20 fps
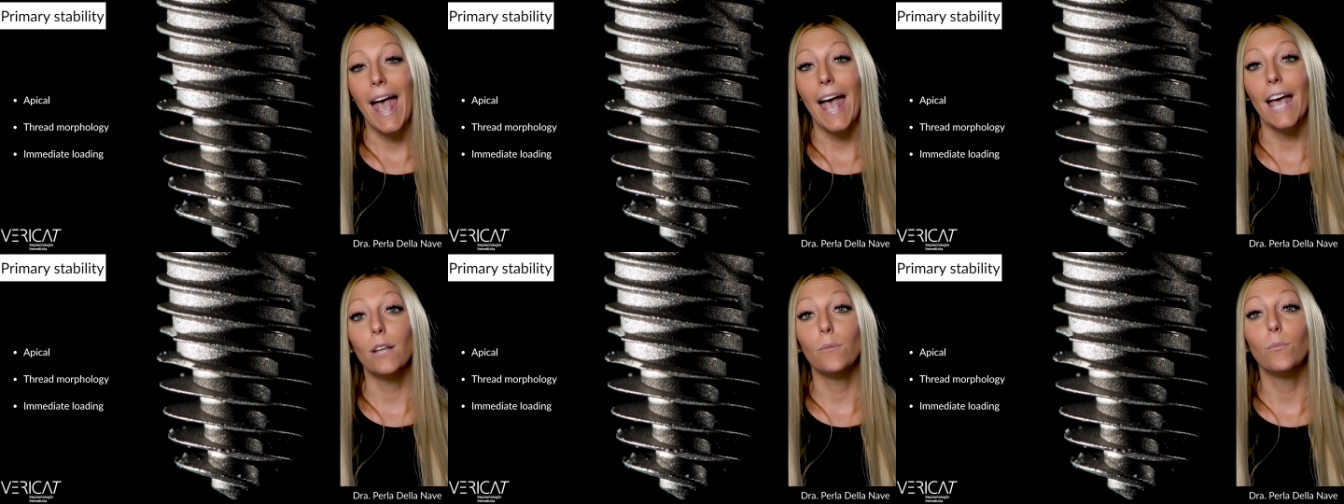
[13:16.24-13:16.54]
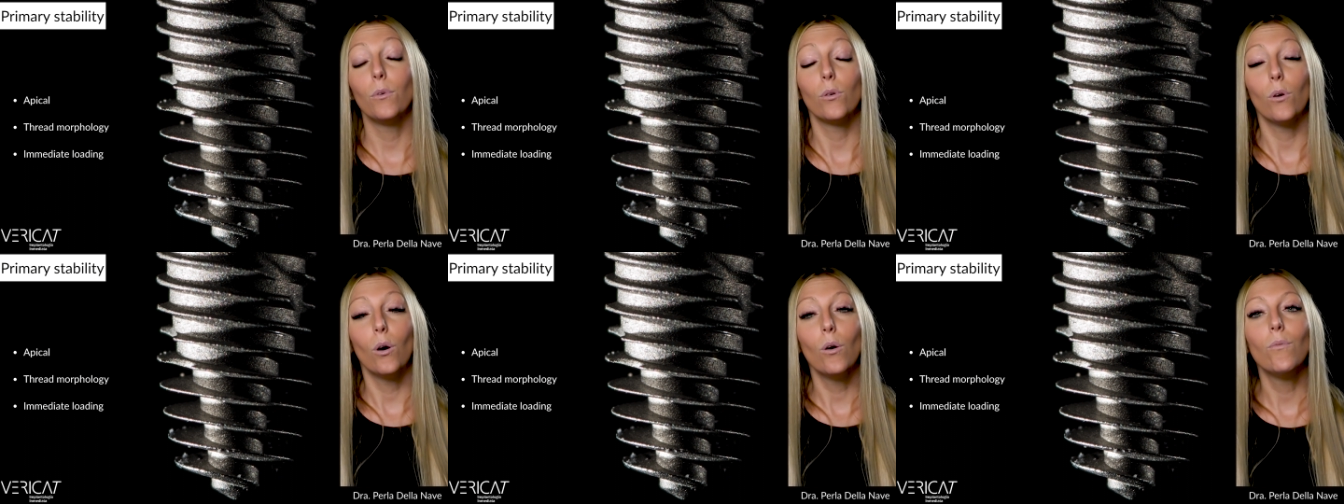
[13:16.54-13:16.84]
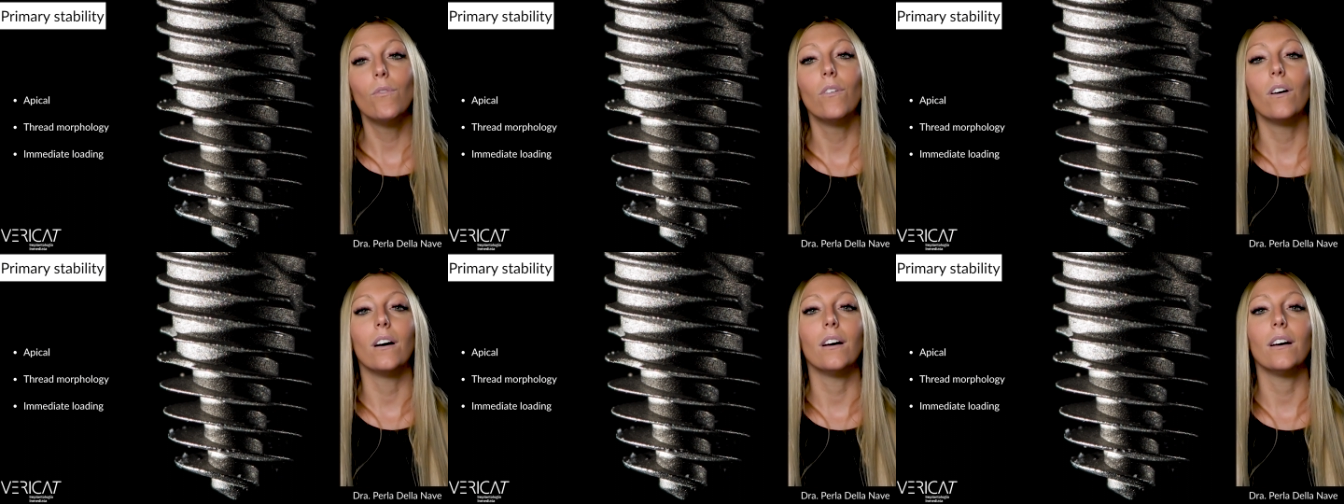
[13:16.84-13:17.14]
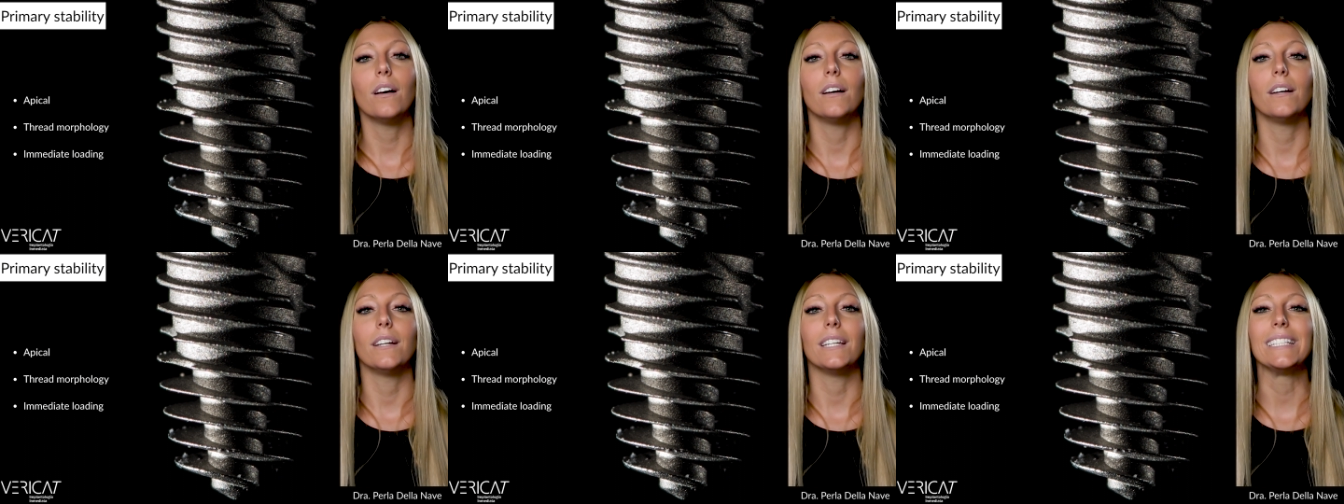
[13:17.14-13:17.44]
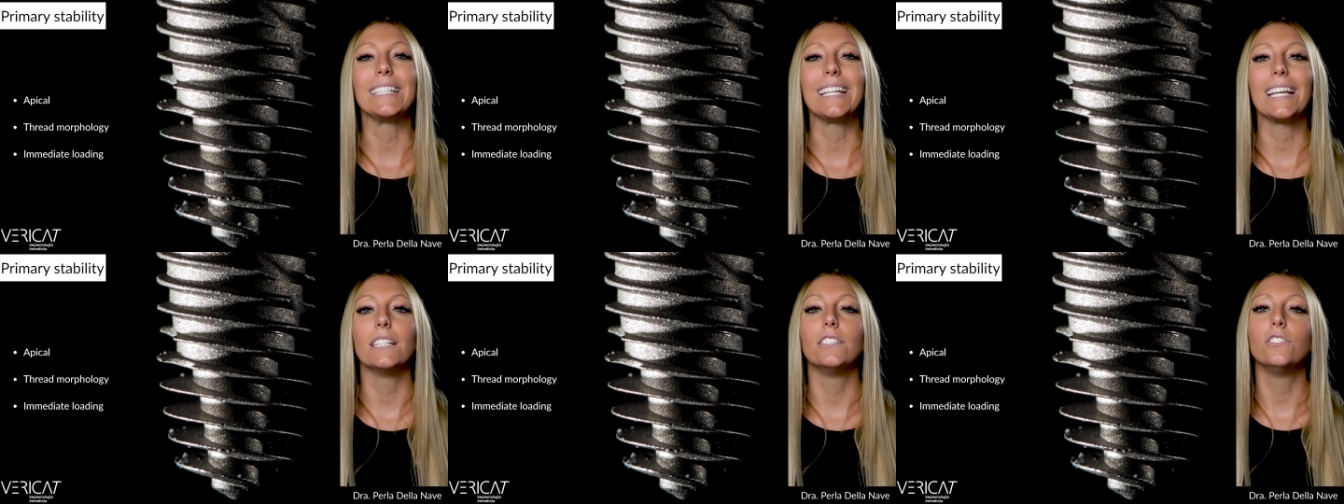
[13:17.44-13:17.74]
And moreover,
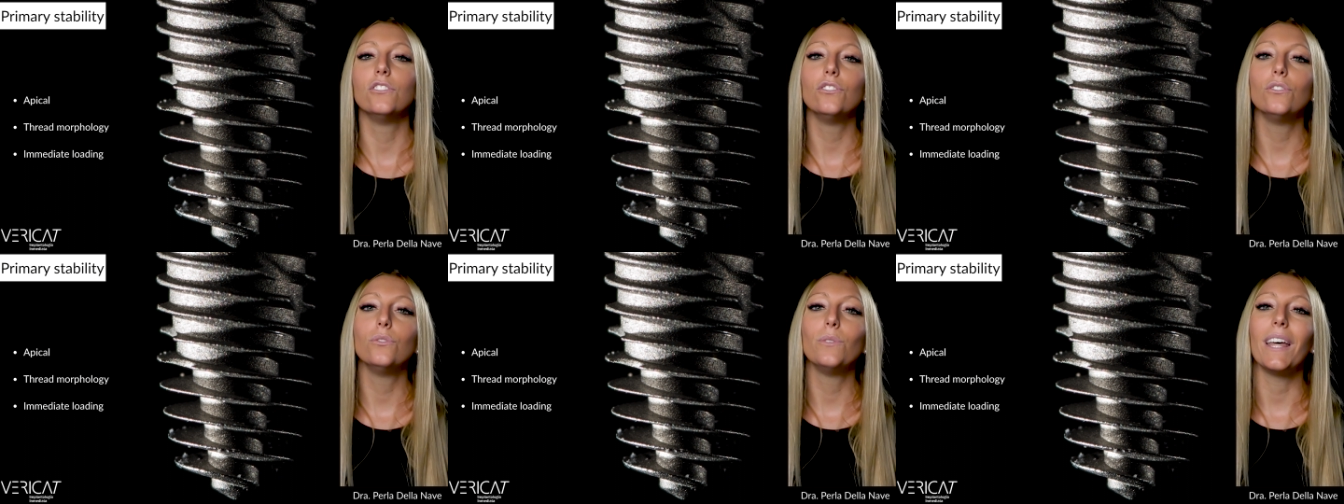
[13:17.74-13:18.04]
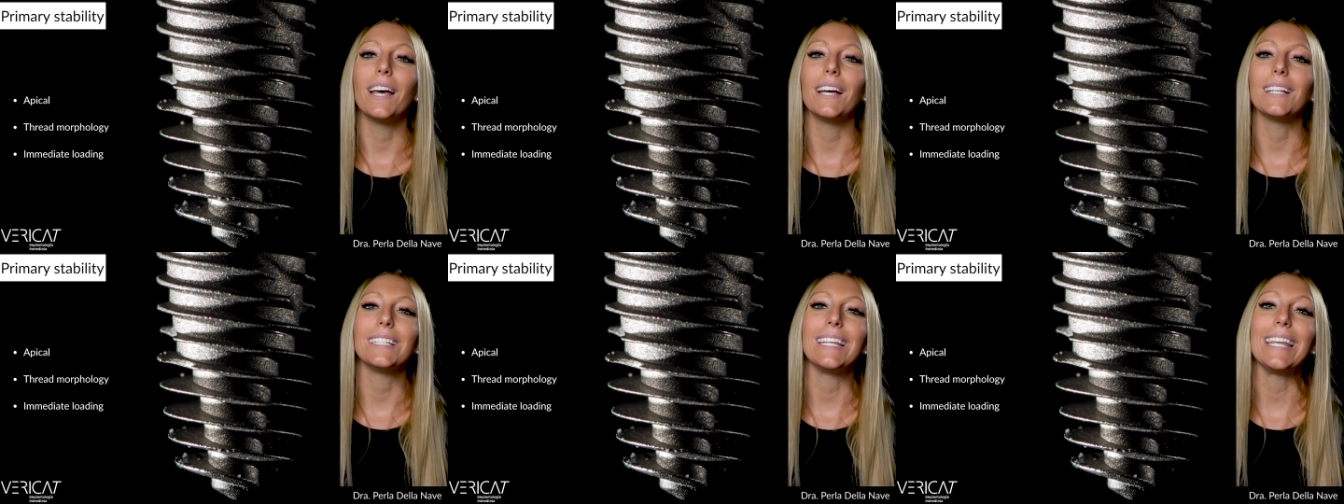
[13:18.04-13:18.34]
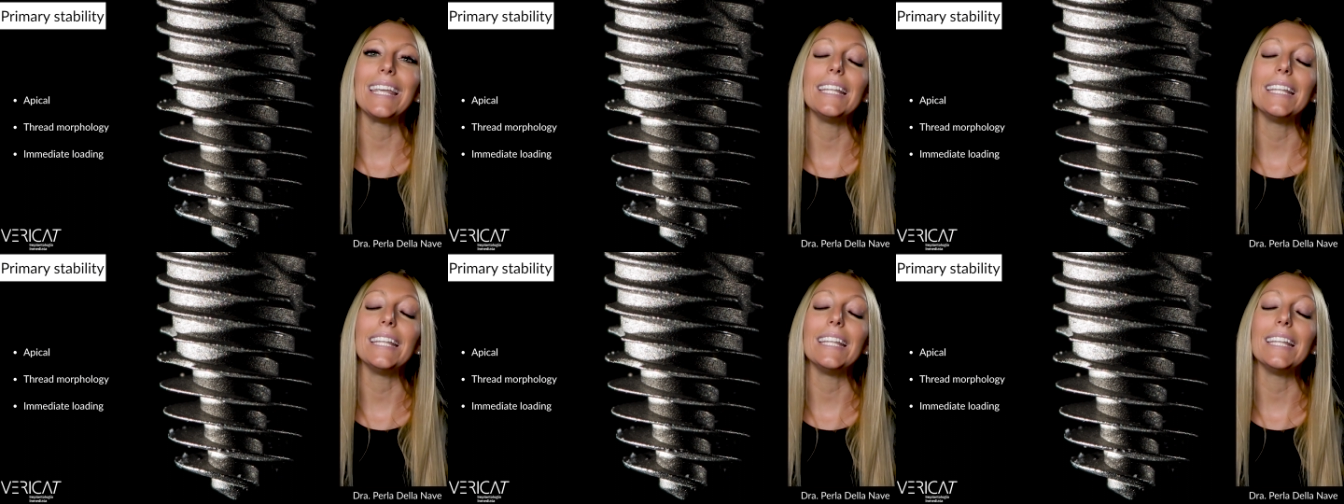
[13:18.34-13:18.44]
it can do that